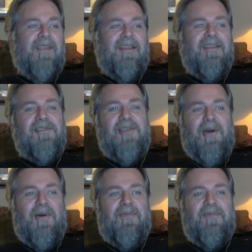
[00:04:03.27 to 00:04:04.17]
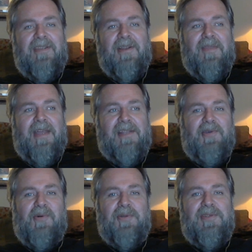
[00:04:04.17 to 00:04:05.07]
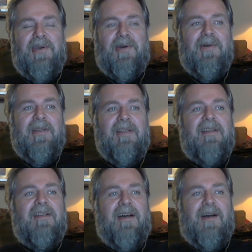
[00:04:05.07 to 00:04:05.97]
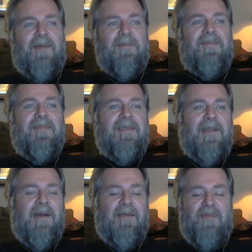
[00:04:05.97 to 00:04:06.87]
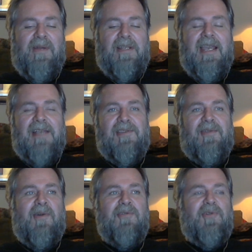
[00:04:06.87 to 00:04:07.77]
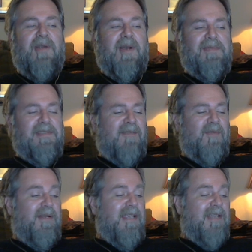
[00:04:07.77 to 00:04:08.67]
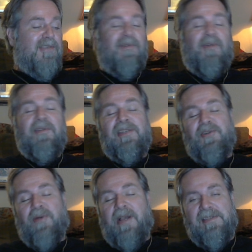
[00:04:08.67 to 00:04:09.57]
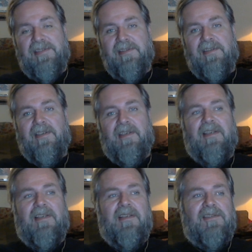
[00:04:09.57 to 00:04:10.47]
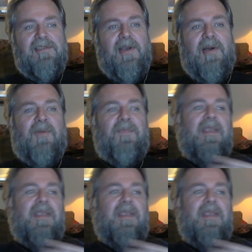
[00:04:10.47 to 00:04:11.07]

So, you know, that's cool too. You know, everybody has their own trips, everybody has their own interests. So,